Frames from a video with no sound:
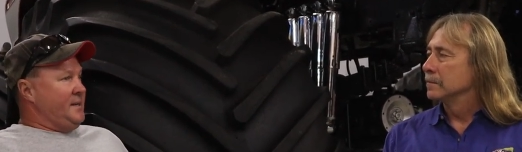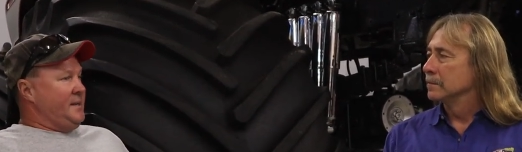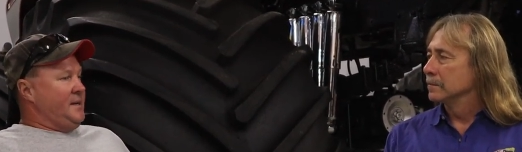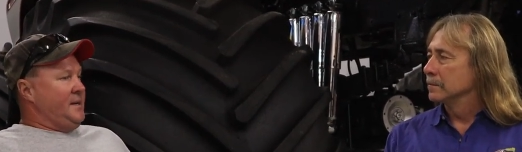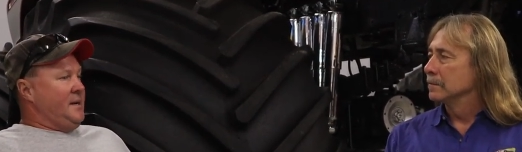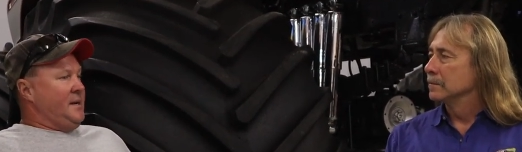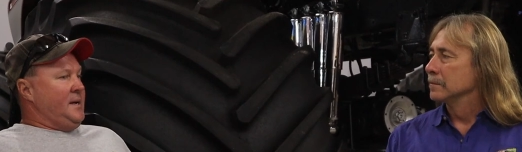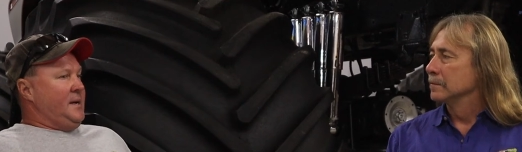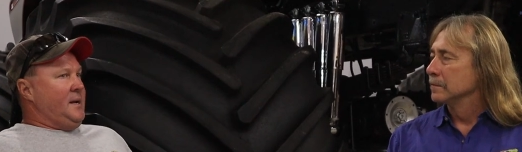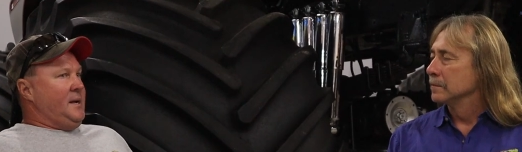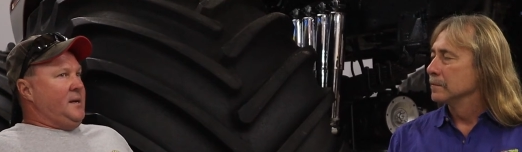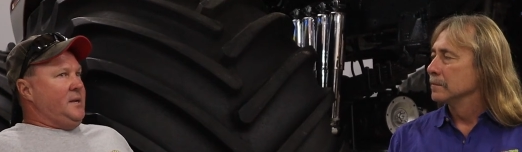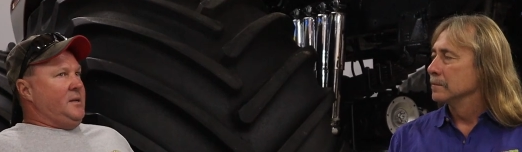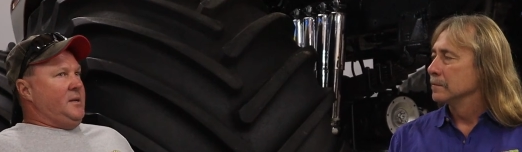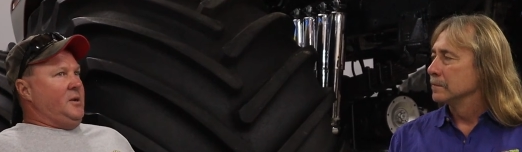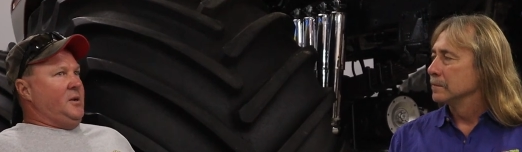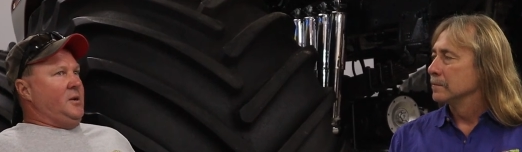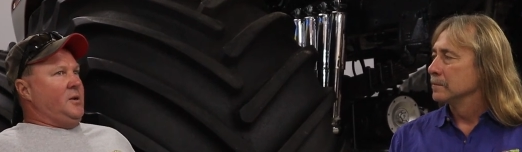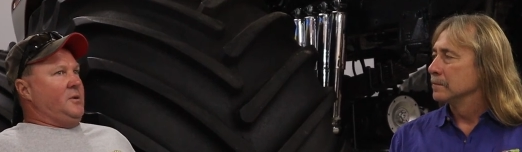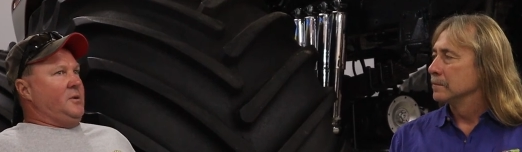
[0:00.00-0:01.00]
Speaker 1: and mm-hmm.
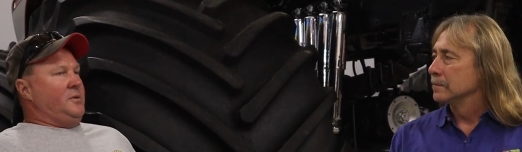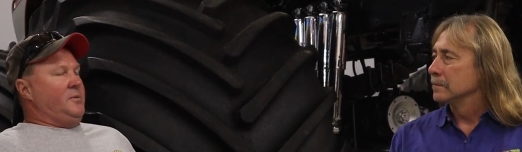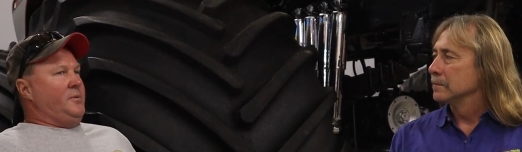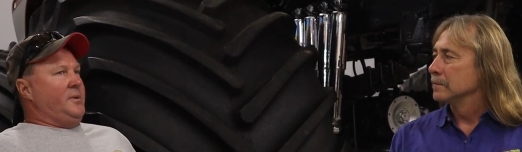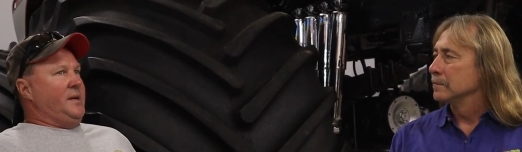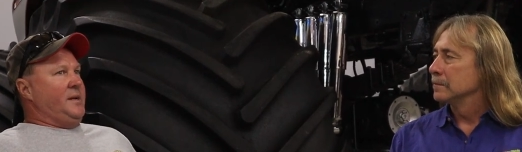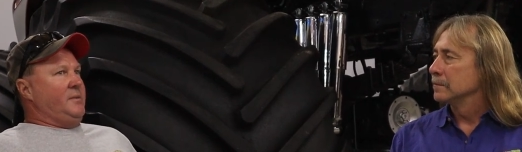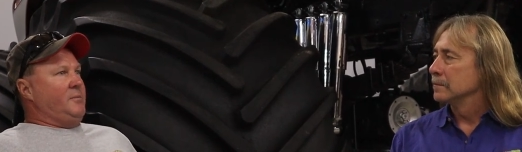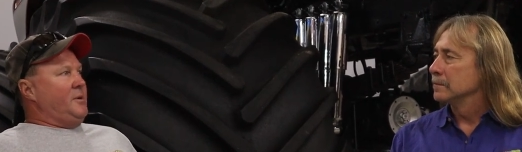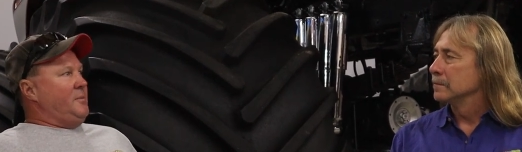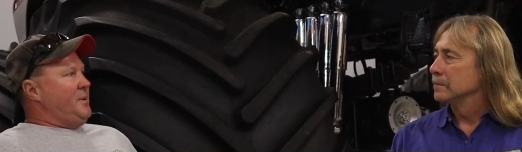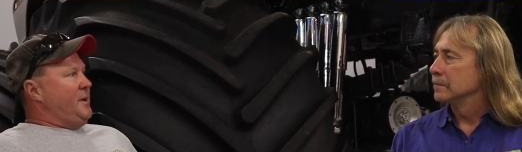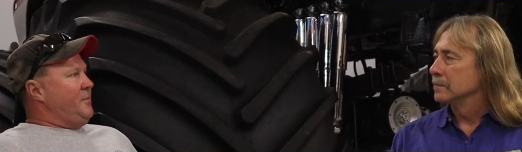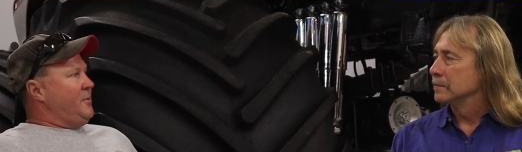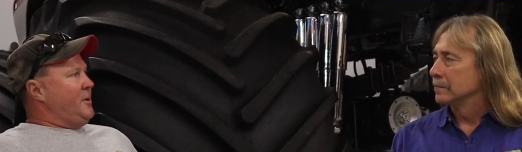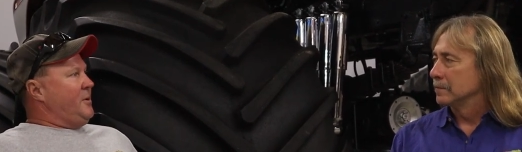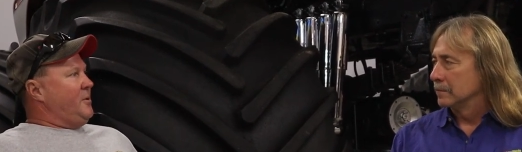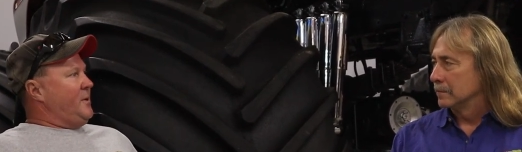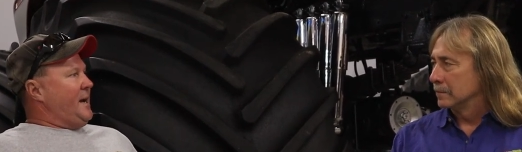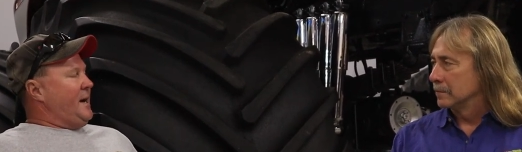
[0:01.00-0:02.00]
you know we didn't want people
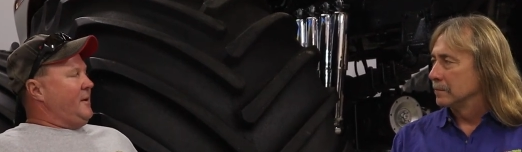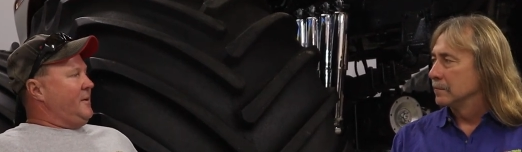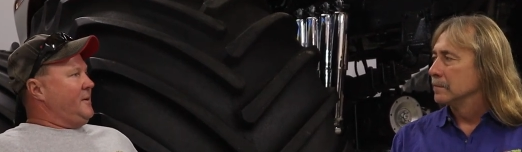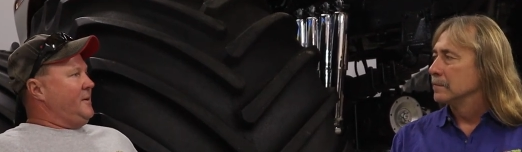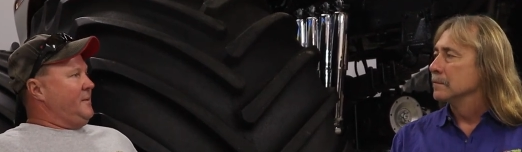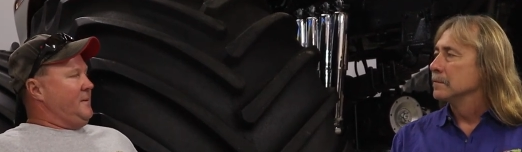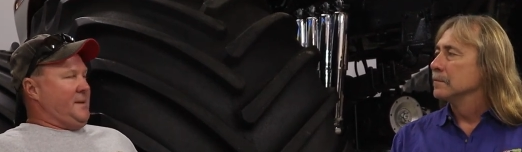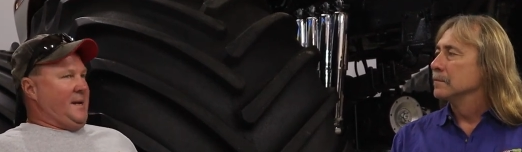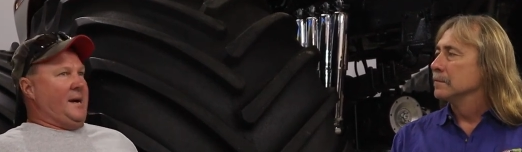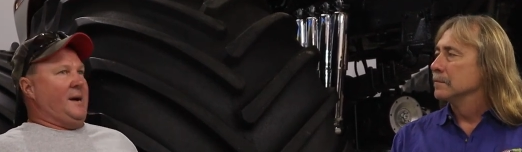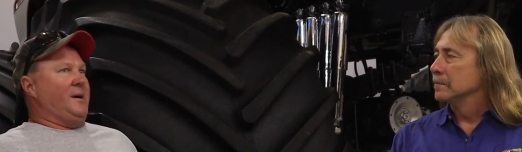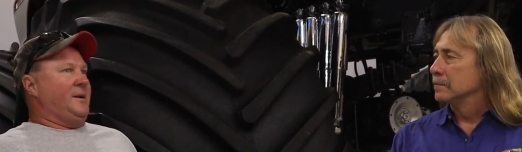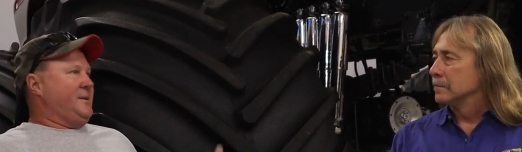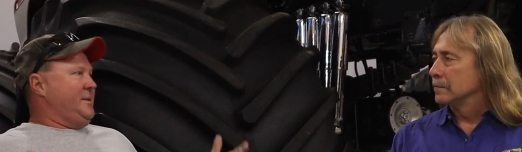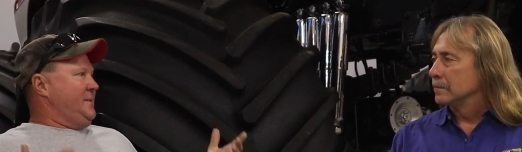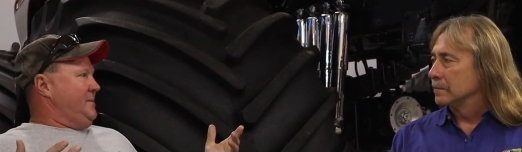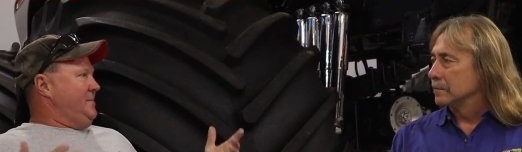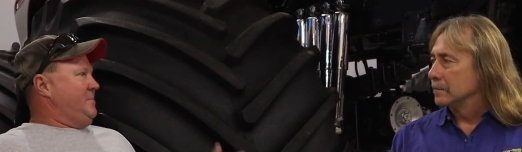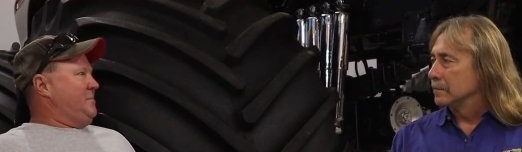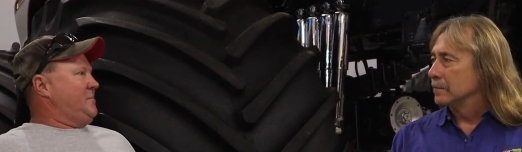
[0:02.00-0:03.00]
going out. Go, now,
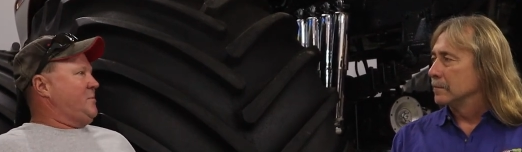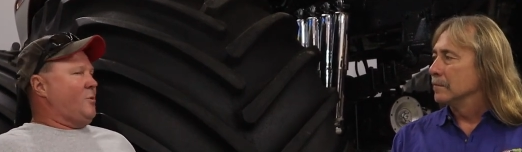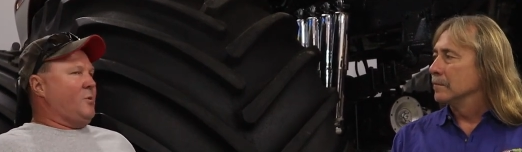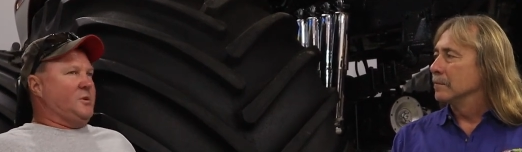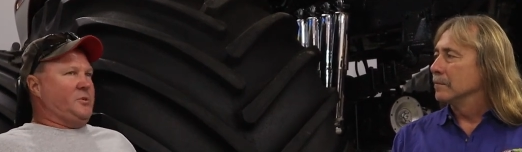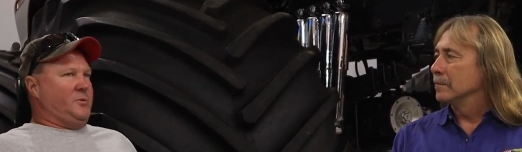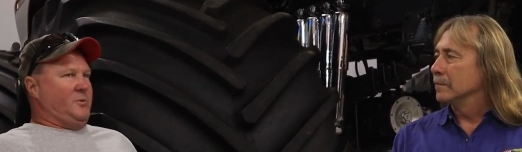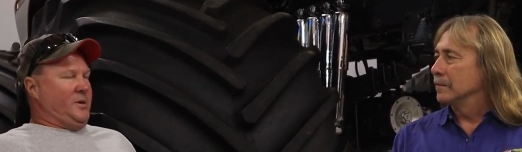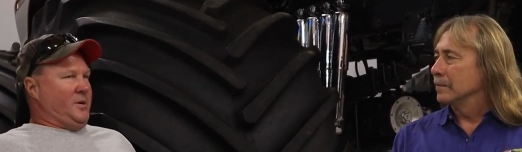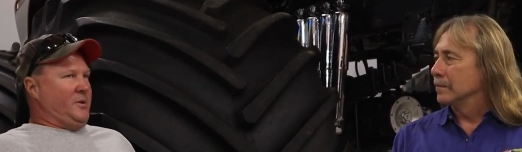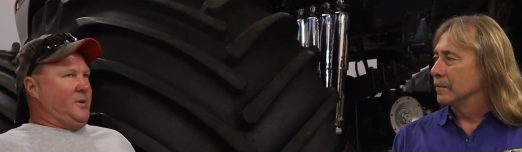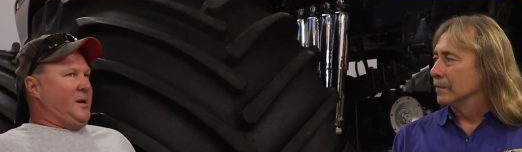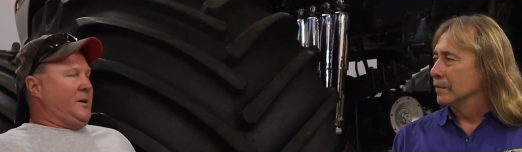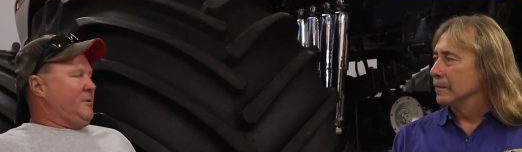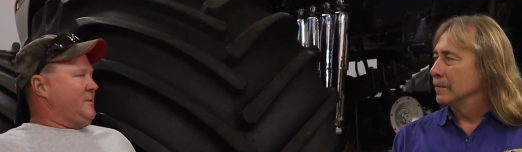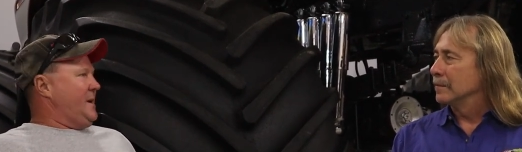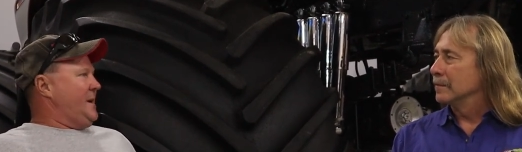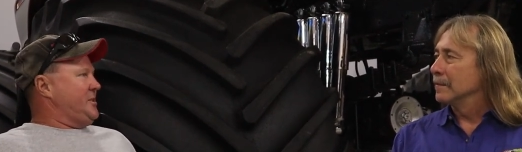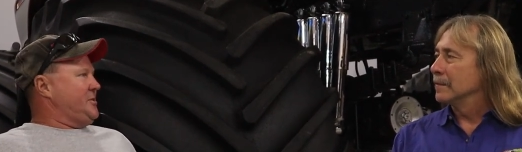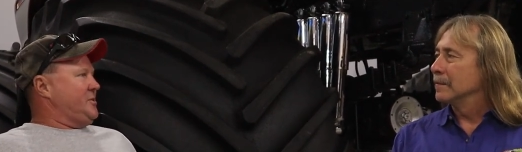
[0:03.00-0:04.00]
of course, you want to go out and
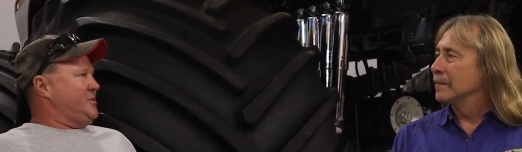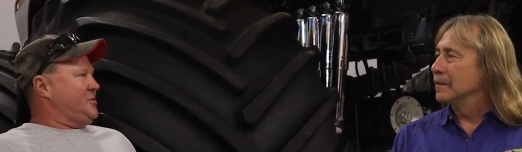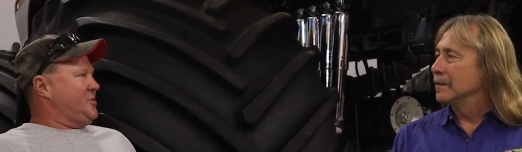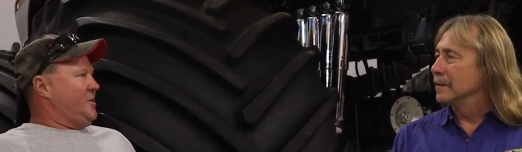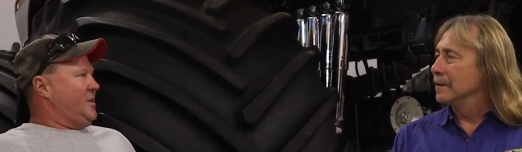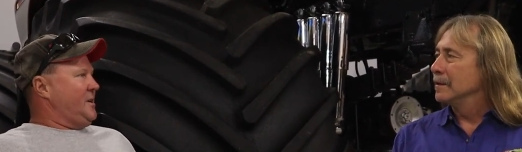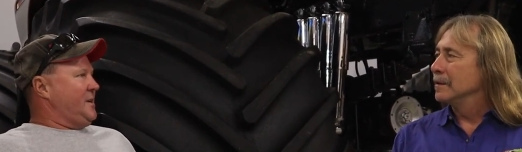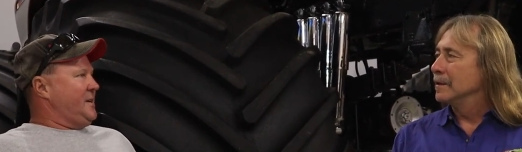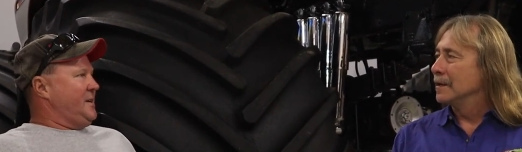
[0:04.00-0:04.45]
crash your truck.